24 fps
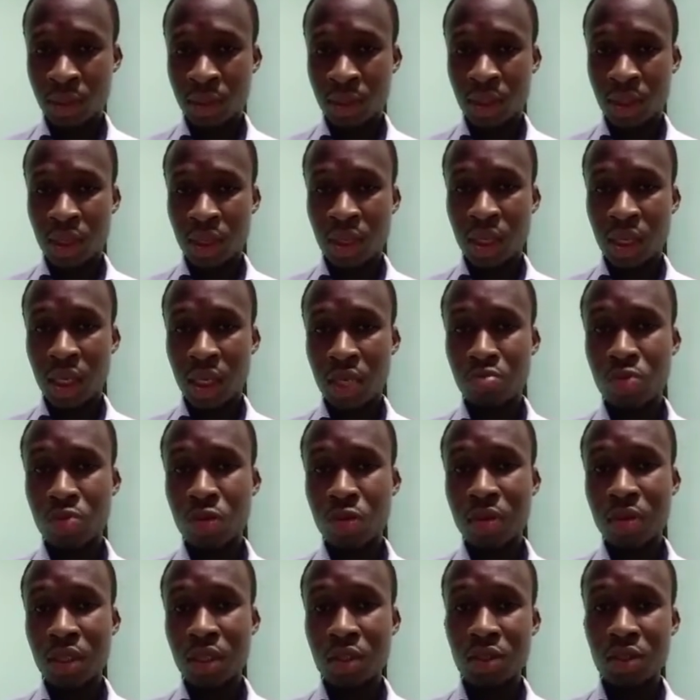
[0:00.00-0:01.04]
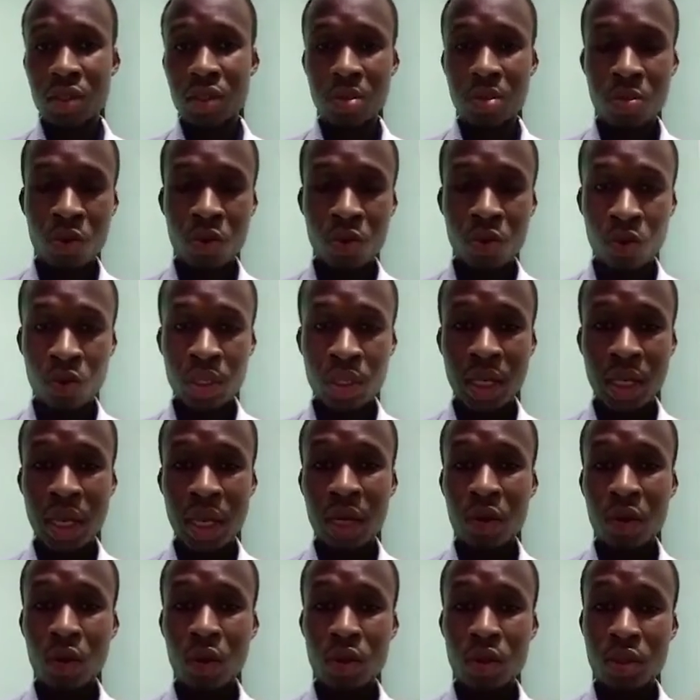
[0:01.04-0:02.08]
it moves into the bone and causes
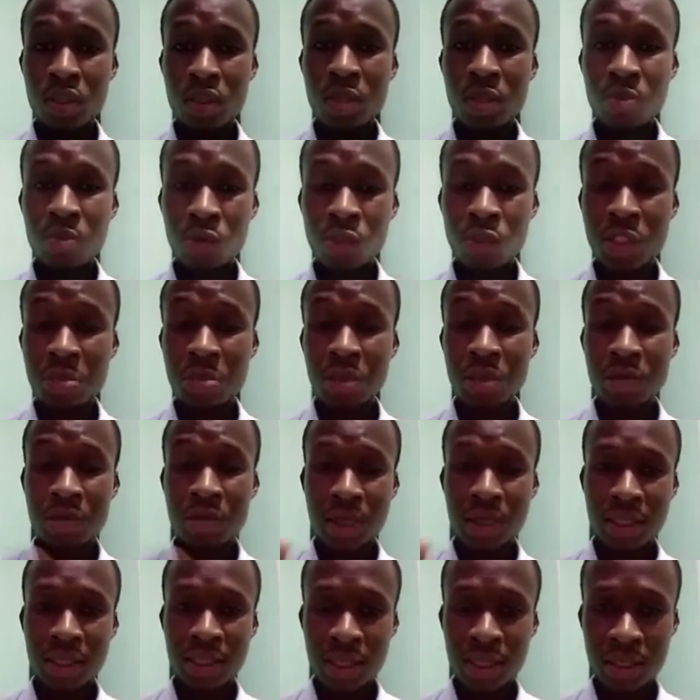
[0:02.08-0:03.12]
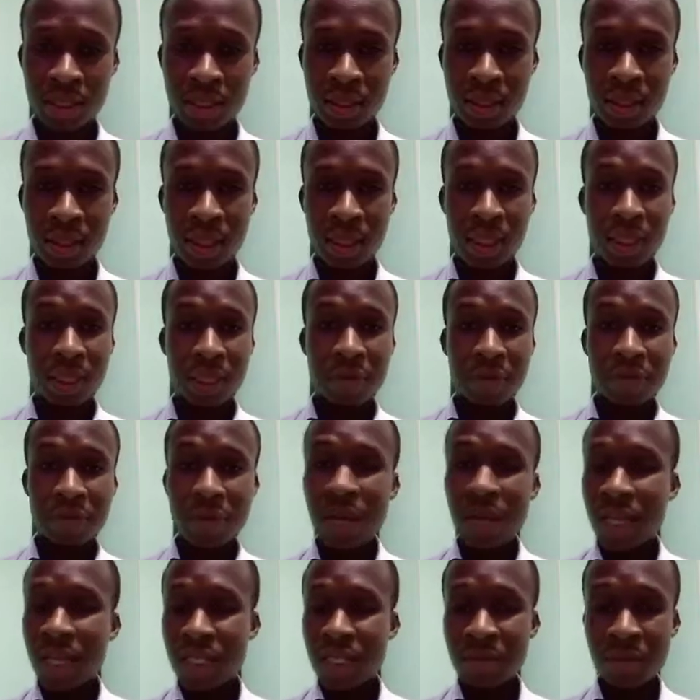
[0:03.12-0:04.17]
the bone to be infected. The first
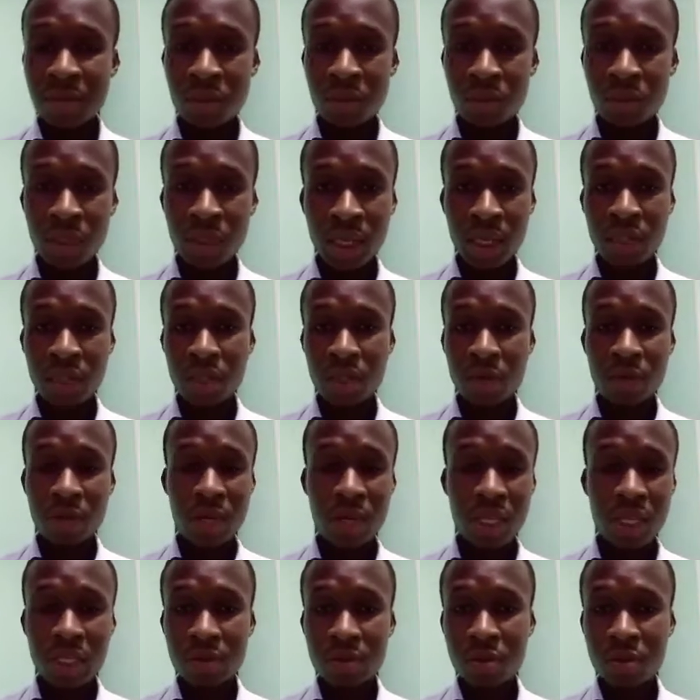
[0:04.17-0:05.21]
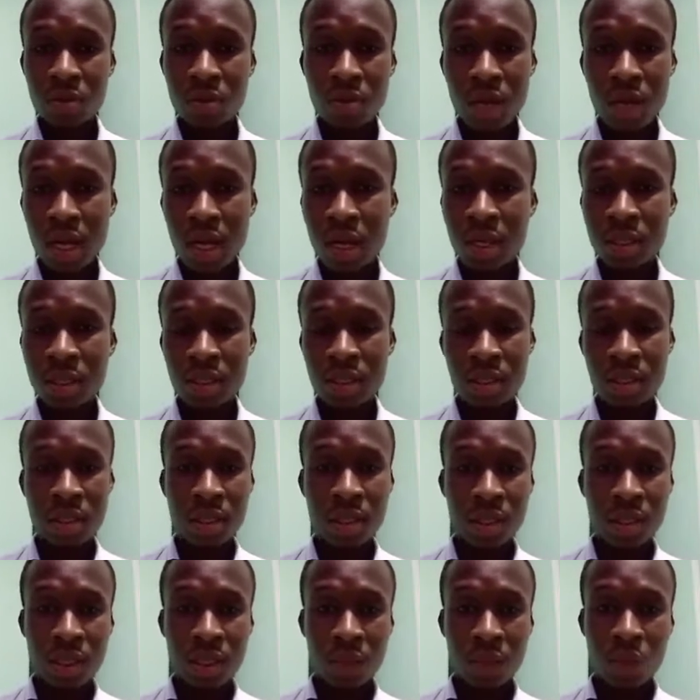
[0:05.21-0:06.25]
few days, the first few hours, we
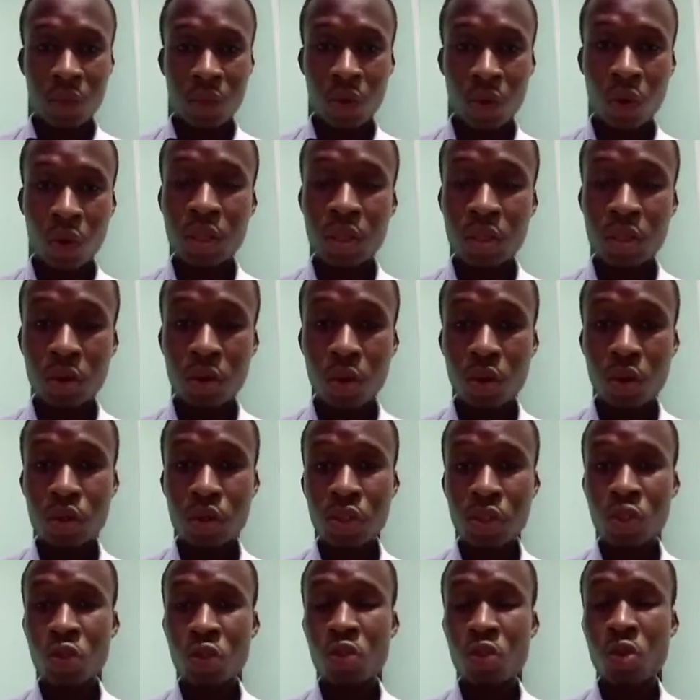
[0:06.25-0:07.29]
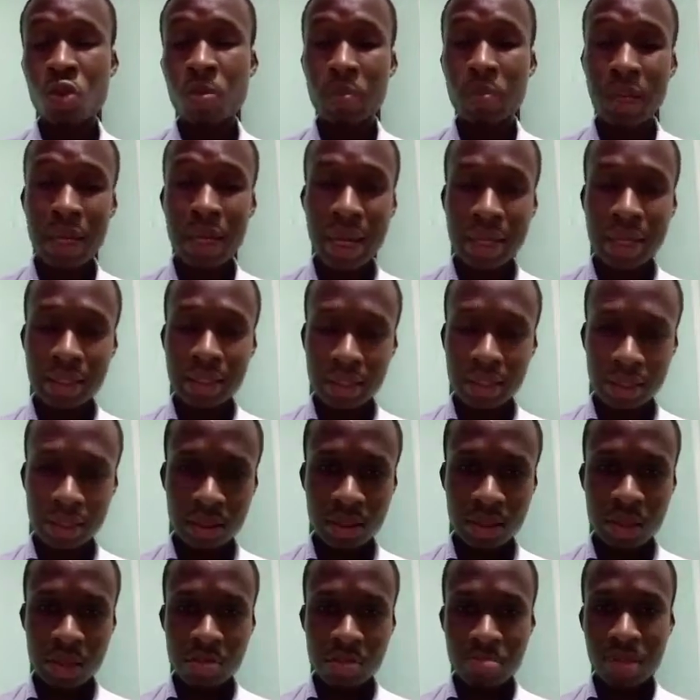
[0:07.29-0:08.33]
call it osteomyelitis.
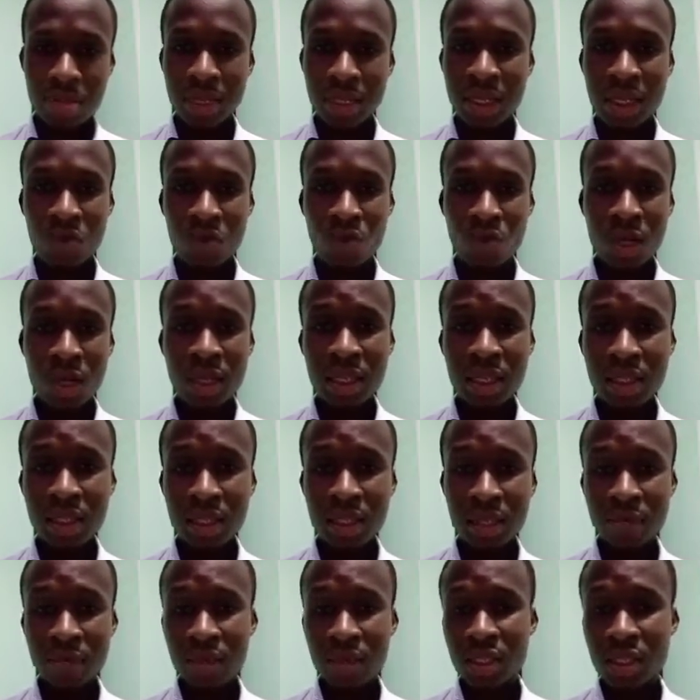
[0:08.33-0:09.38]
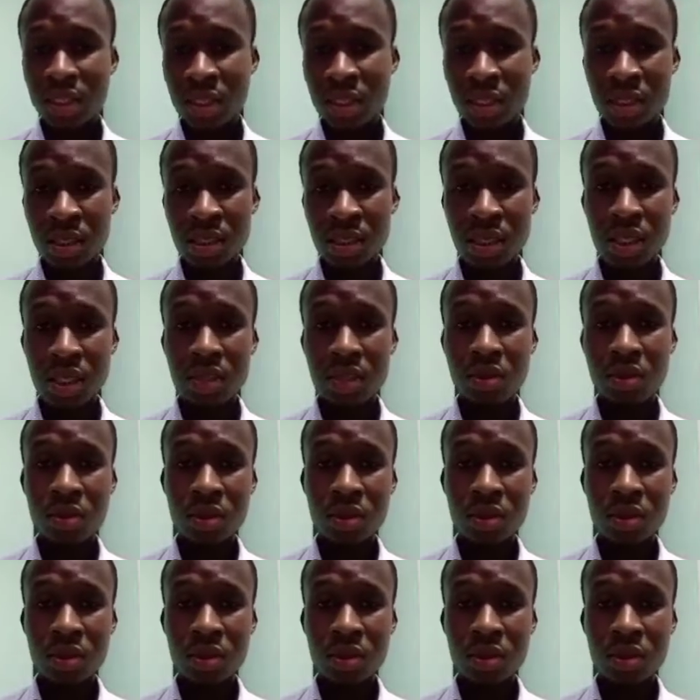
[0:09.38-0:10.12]
But then when intervention is not